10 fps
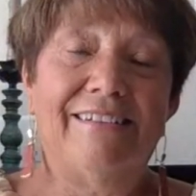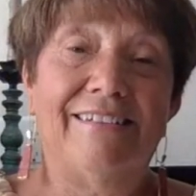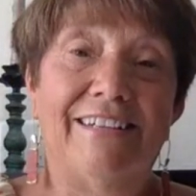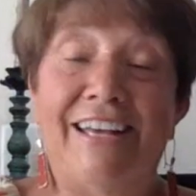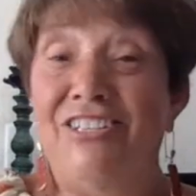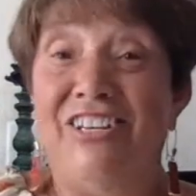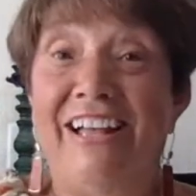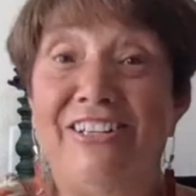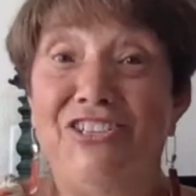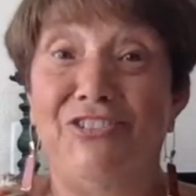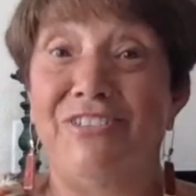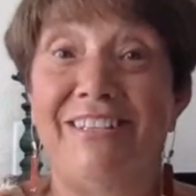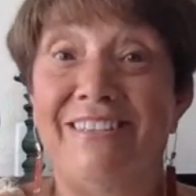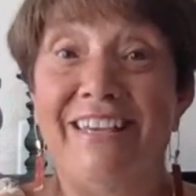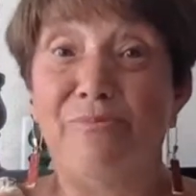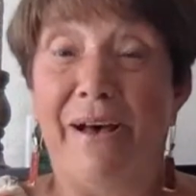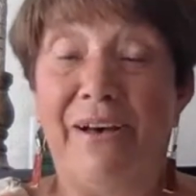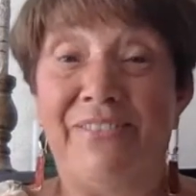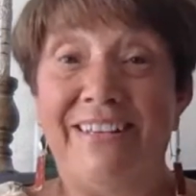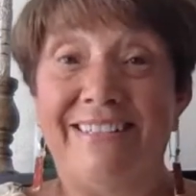I challenge you to think
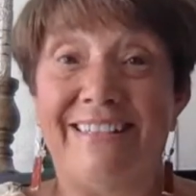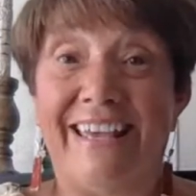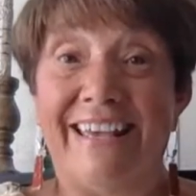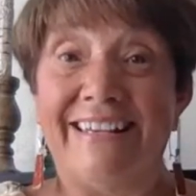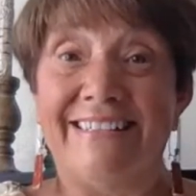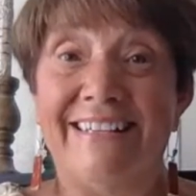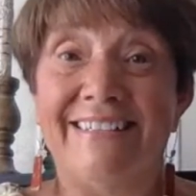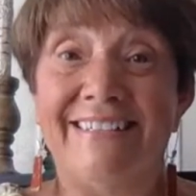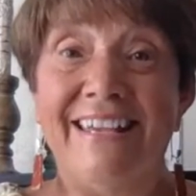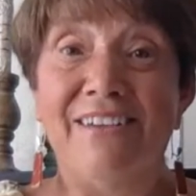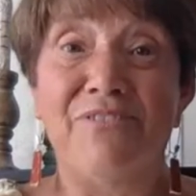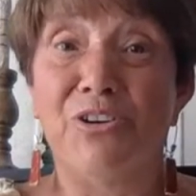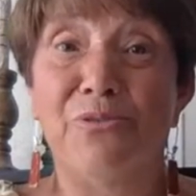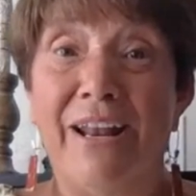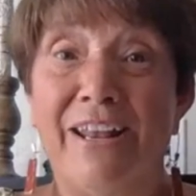about these things and see if you're ready